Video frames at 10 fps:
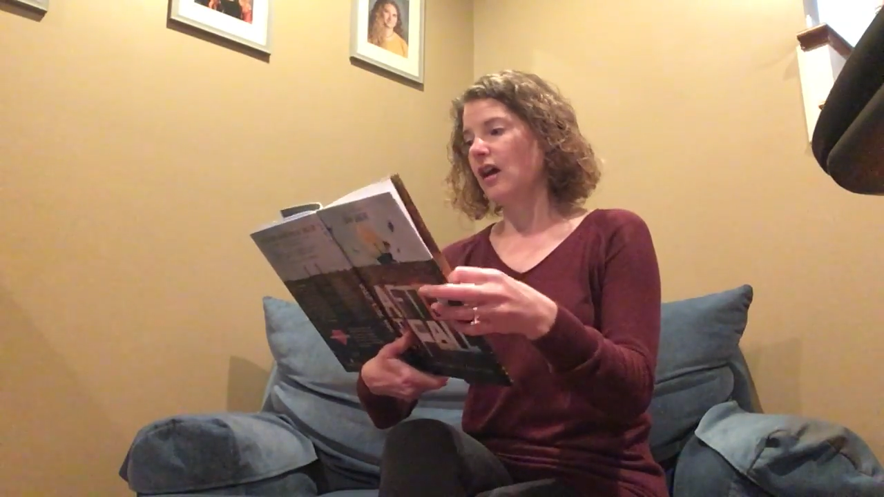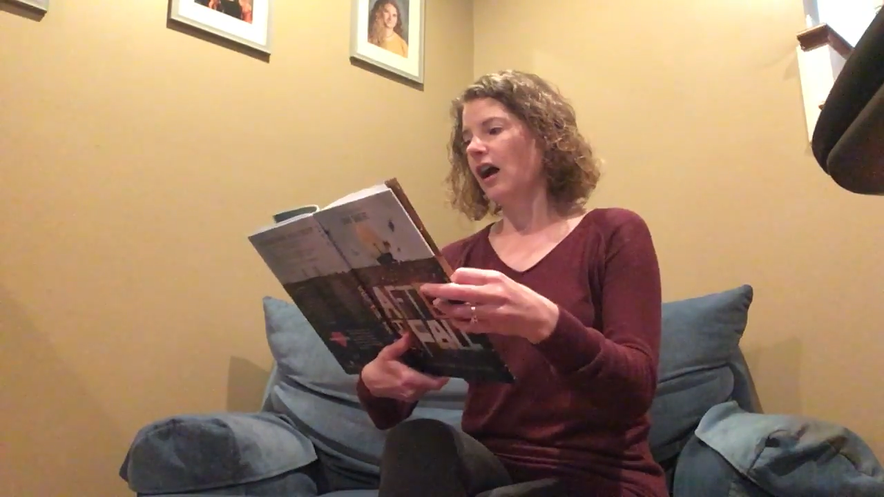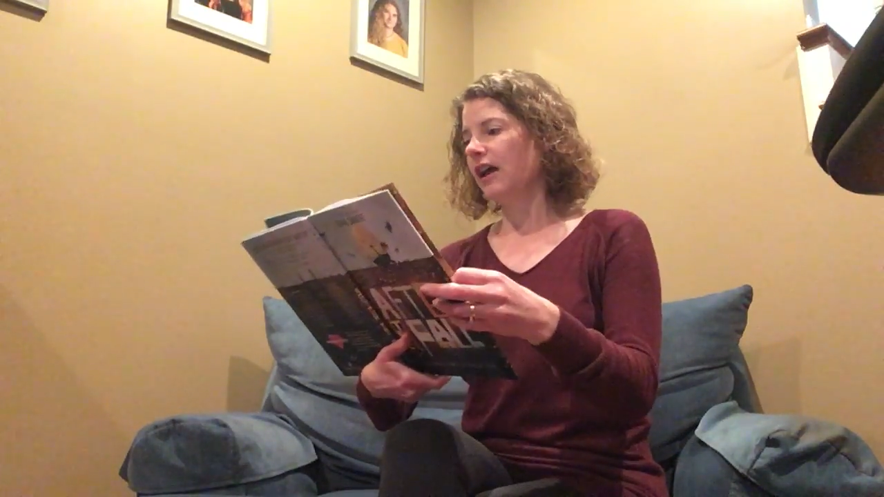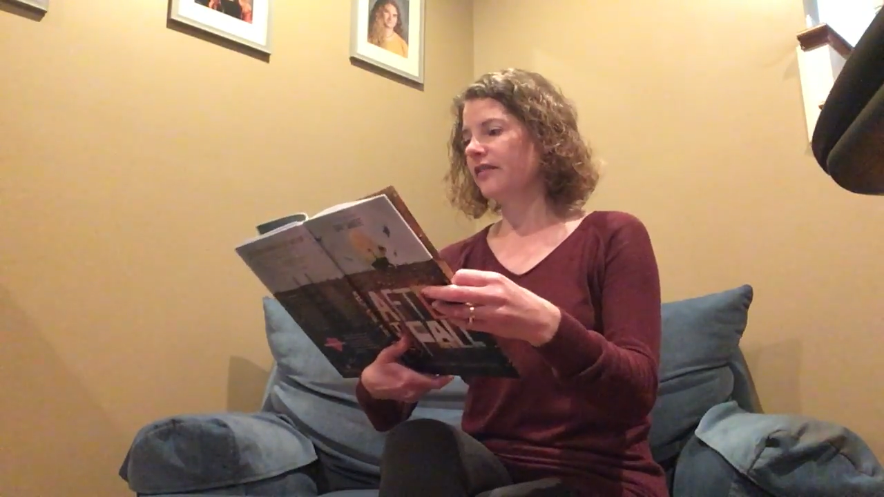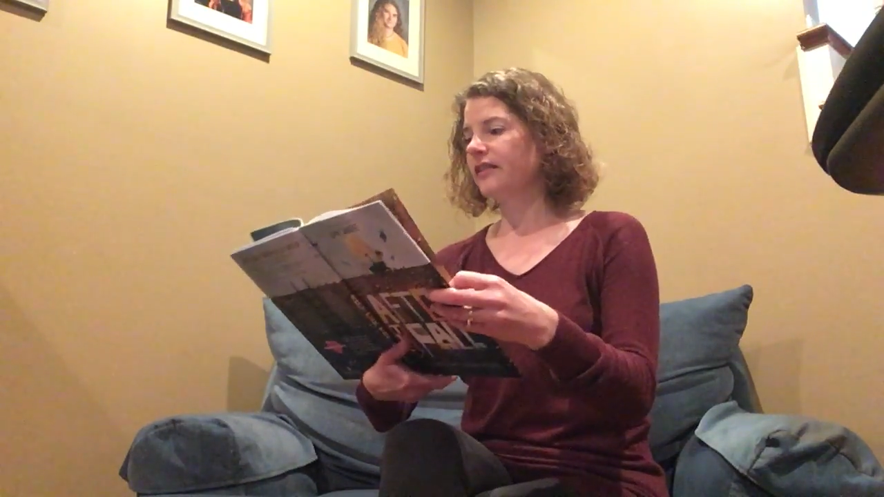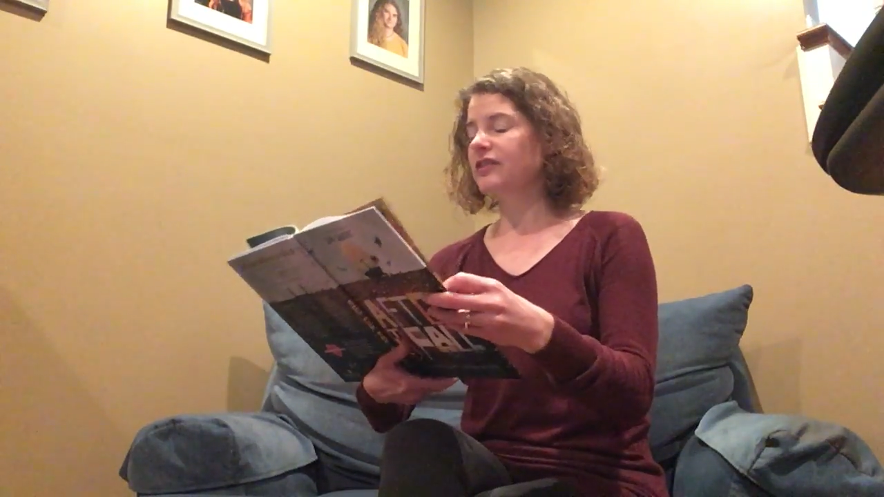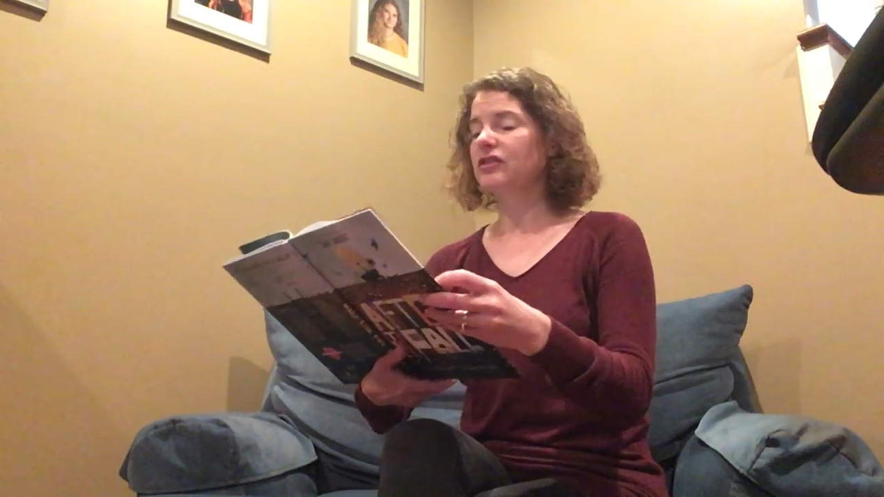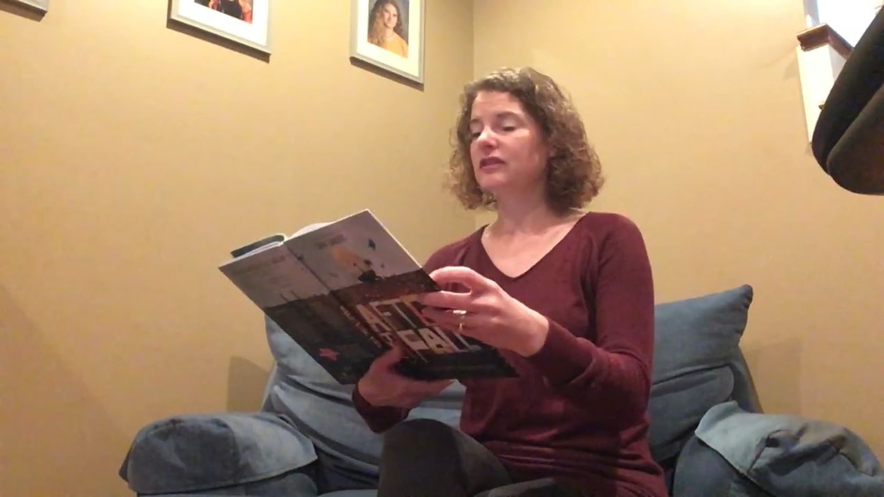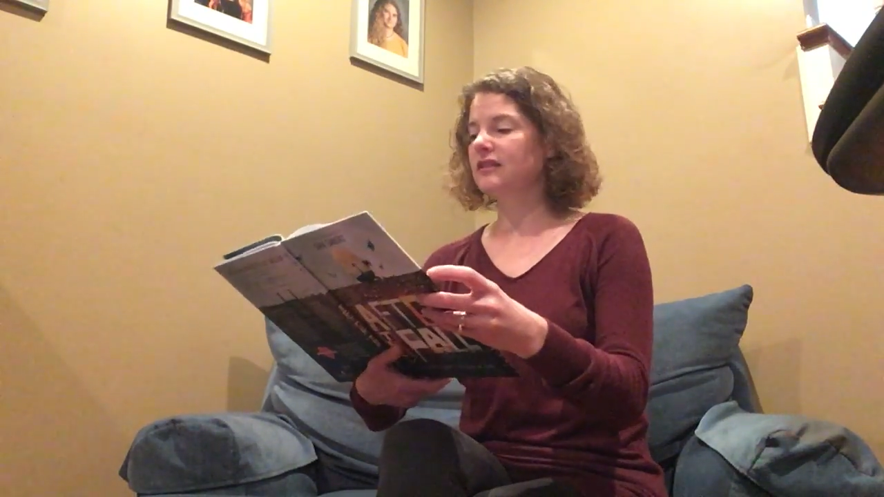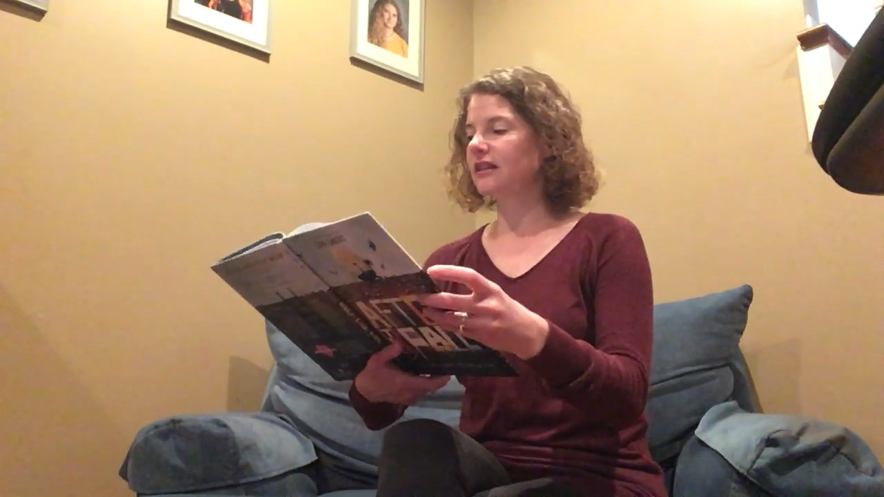I
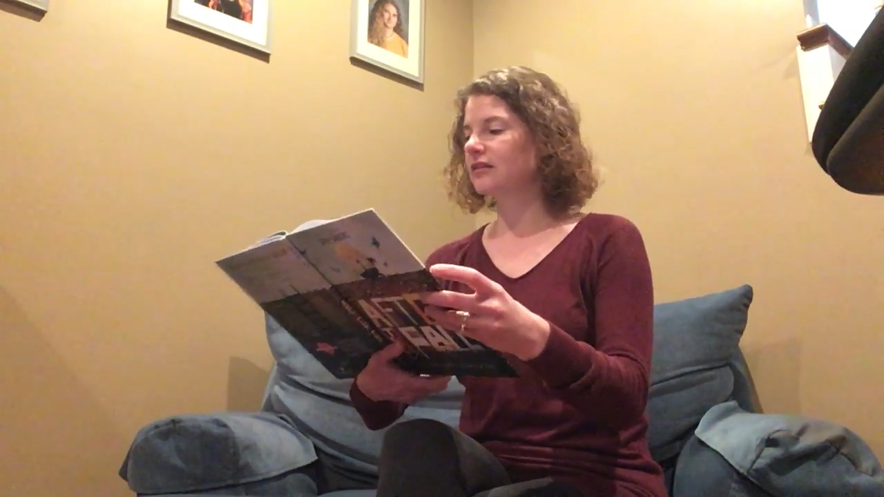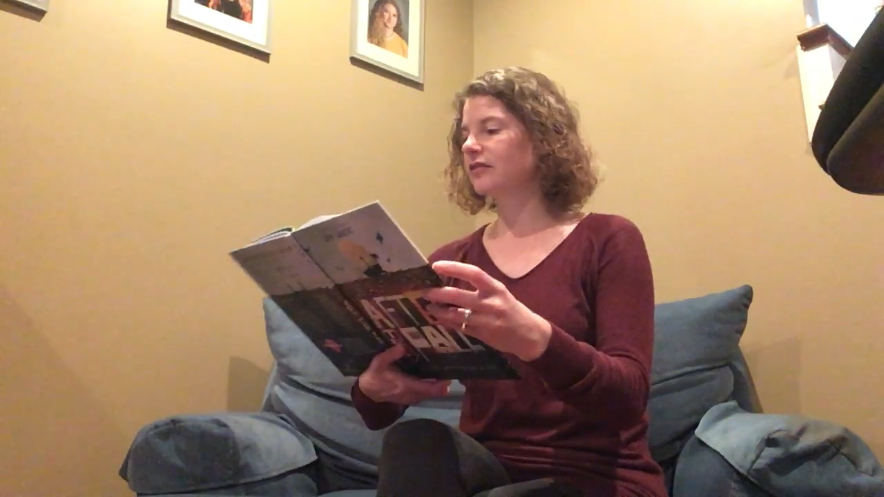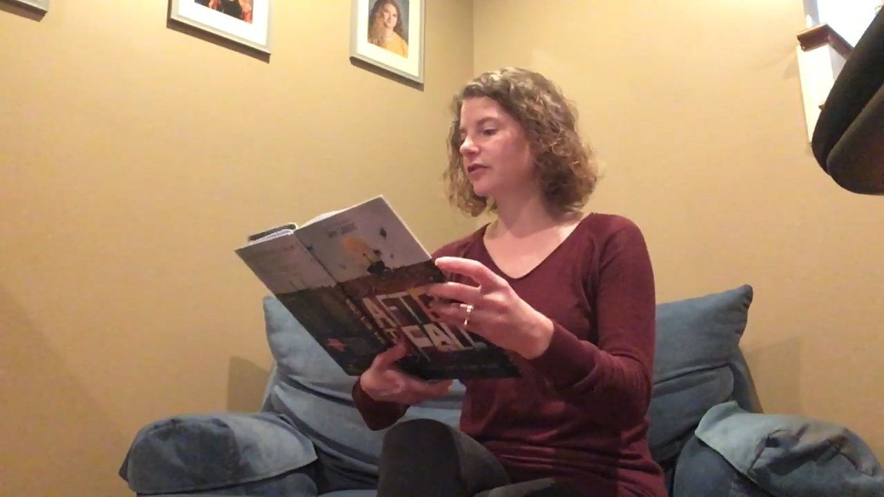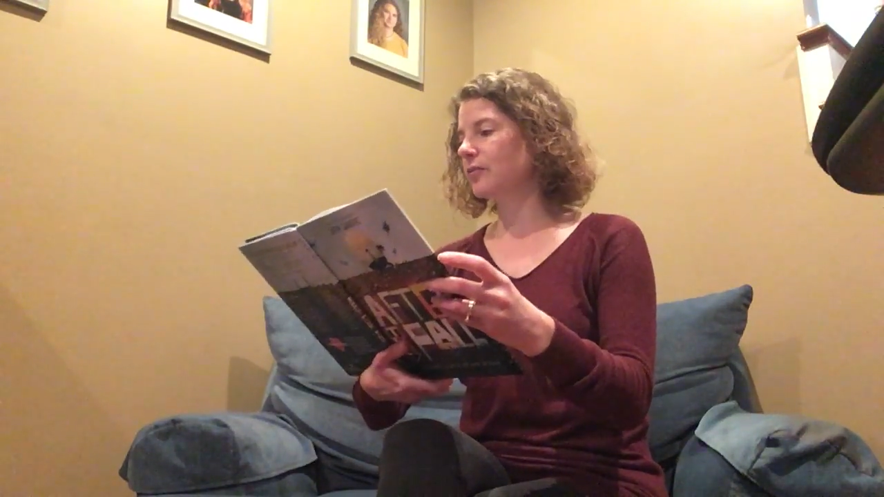eventually settled for